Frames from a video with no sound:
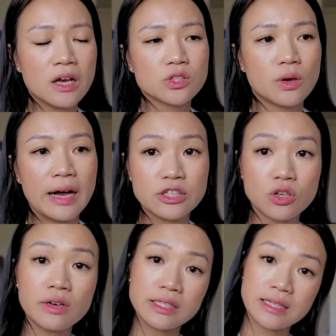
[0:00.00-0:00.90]
So I
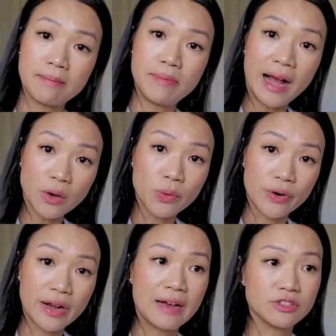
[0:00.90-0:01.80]
took a step
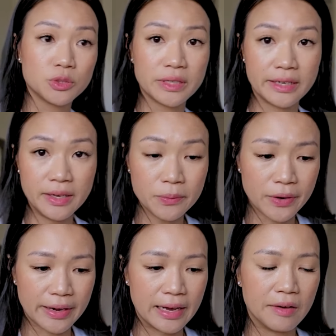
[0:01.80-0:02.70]
backward after doing the hip
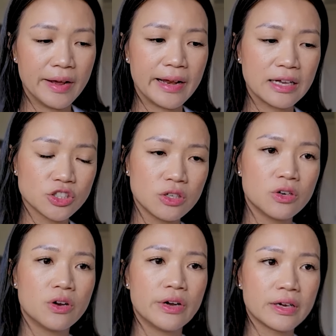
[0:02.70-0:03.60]
workout and actually
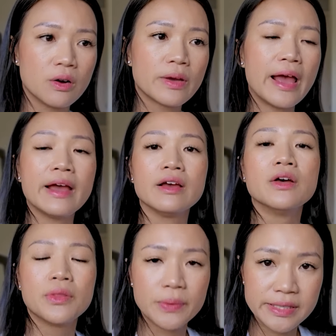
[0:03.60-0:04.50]
learning,
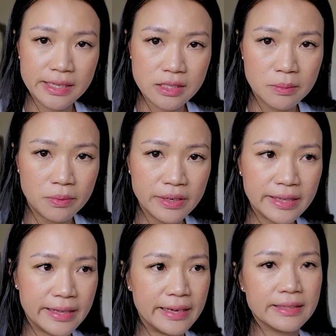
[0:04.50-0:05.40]
360
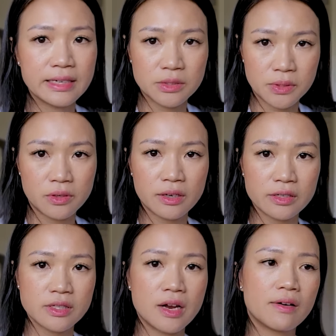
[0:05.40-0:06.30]
breathing, that's what
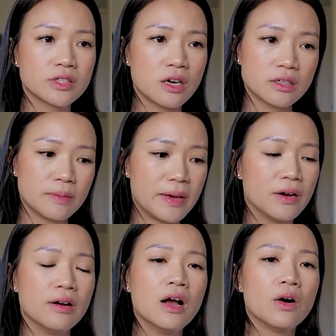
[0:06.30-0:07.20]
Dr. Sarah talked
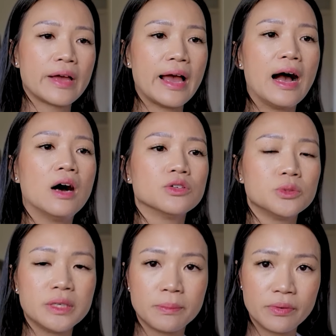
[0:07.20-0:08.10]
about. How
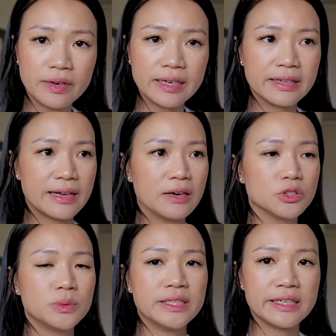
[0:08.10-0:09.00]
do we breathe? How
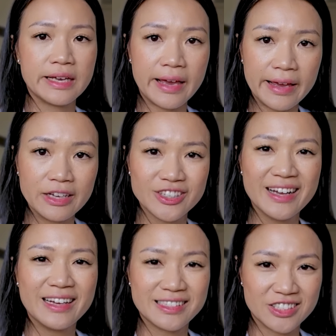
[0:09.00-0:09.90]
do we engage?
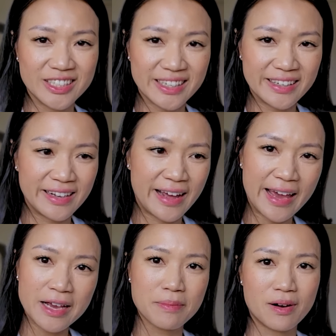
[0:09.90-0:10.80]
It's a chicken and an
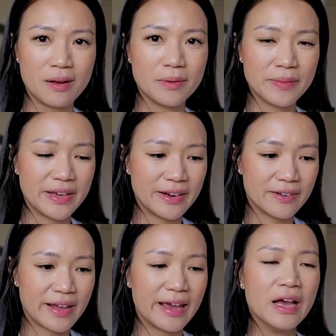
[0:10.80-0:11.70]
egg problem
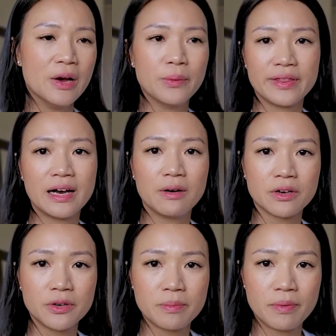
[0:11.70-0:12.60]
here, Without a
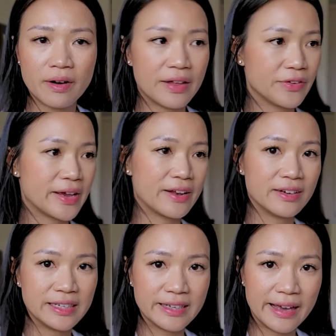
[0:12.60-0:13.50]
good breath, you
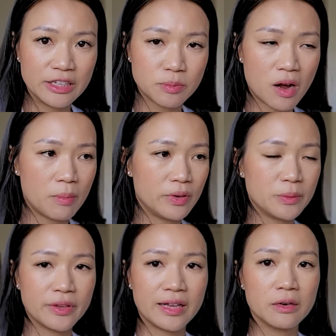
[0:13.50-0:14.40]
cannot engage properly.
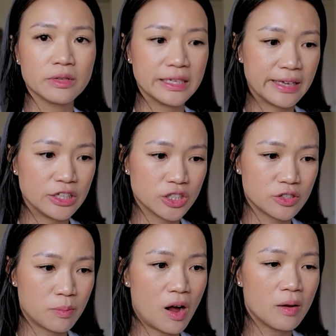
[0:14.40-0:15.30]
Without engaging
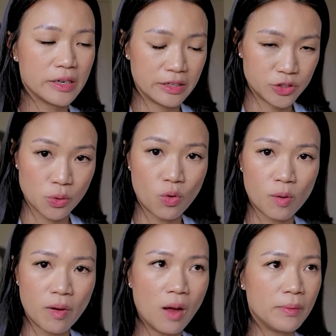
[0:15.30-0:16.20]
your
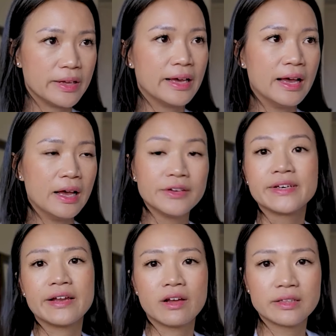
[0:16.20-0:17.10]
core properly, you
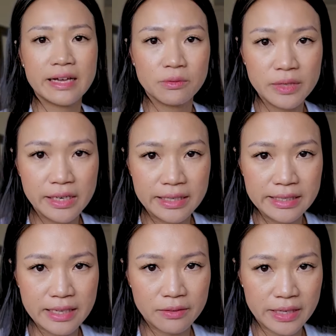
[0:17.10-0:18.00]
cannot then
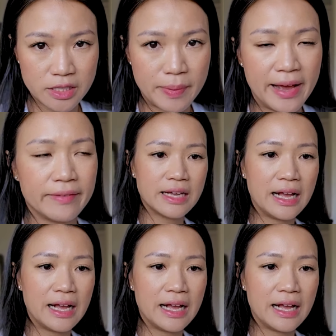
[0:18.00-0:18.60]
release and expand.